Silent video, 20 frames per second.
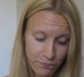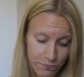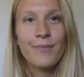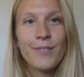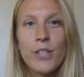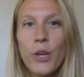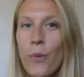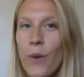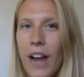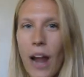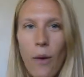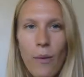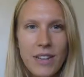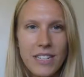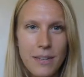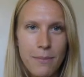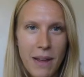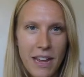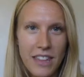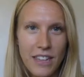So when I went
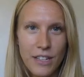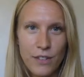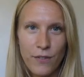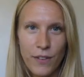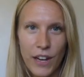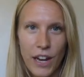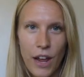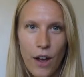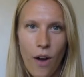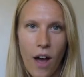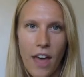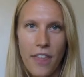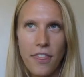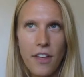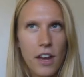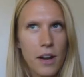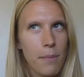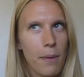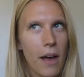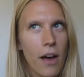to make this video, I
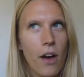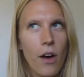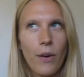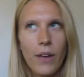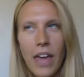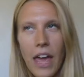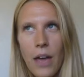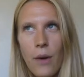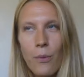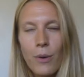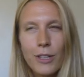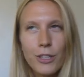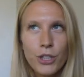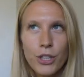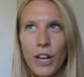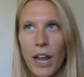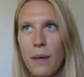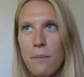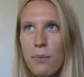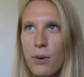thought about, okay, what
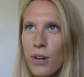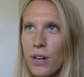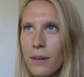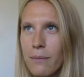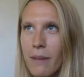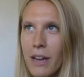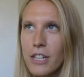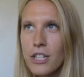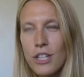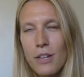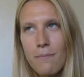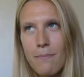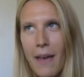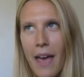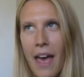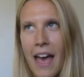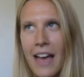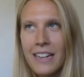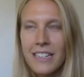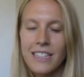should I put in my gym
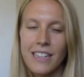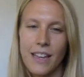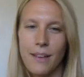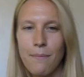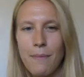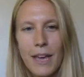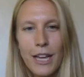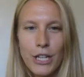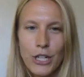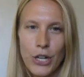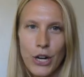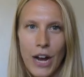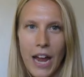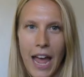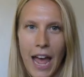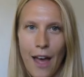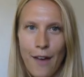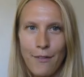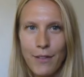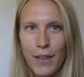bag to like make sure I have